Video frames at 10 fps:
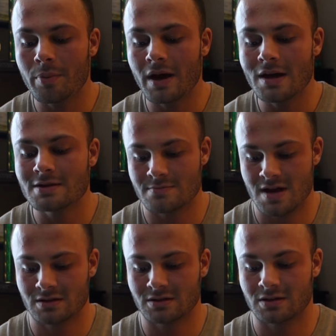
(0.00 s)
page and
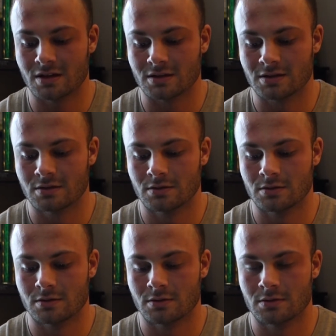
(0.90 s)
message us.
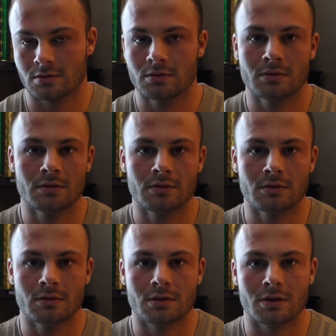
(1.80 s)

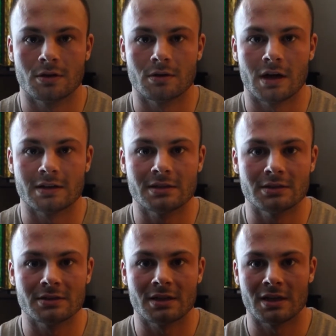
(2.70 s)
No, I see your
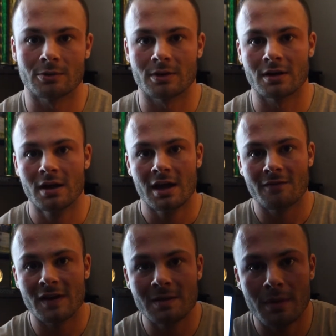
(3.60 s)
shit anywhere.
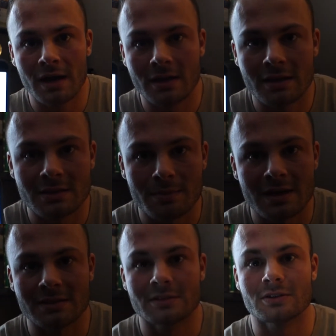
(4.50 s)
If anybody gets a
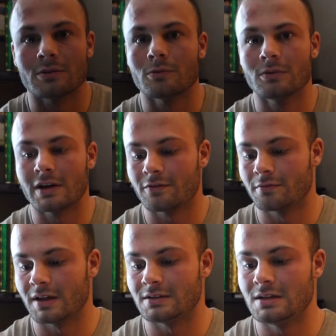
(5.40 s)
message or whatever
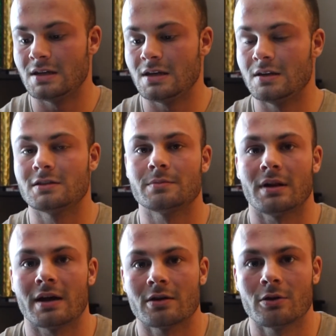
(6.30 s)
from DE
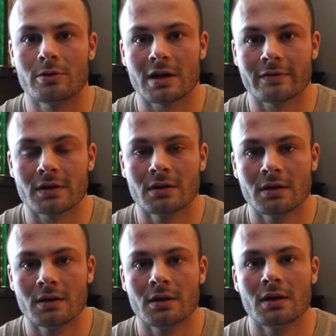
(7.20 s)
Supply Co. or whatever,
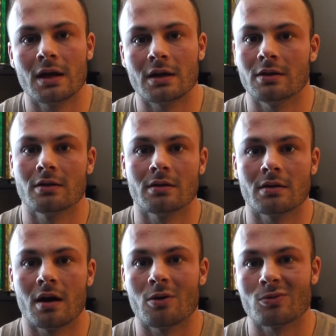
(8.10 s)
and
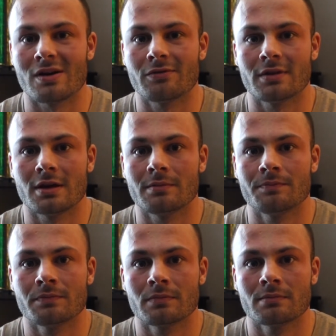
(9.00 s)
you're a rep for them,
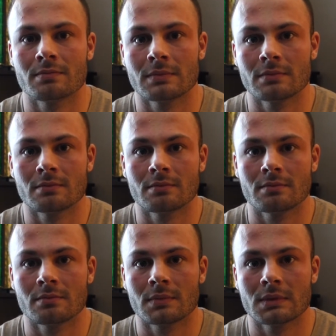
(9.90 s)

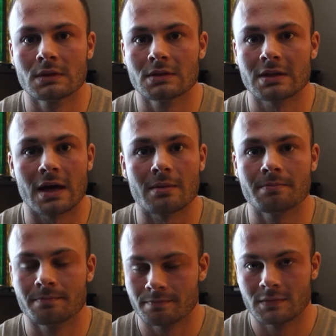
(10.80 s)
stop.
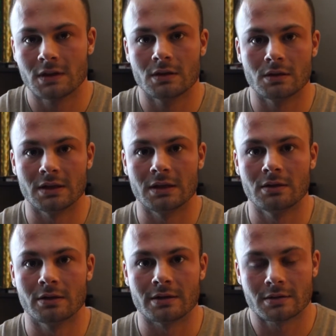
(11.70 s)
Delete
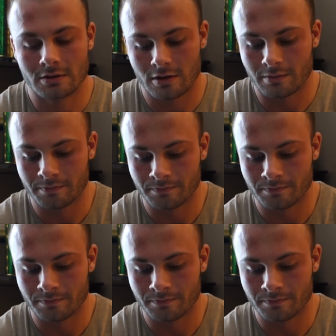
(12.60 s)
your Instagram.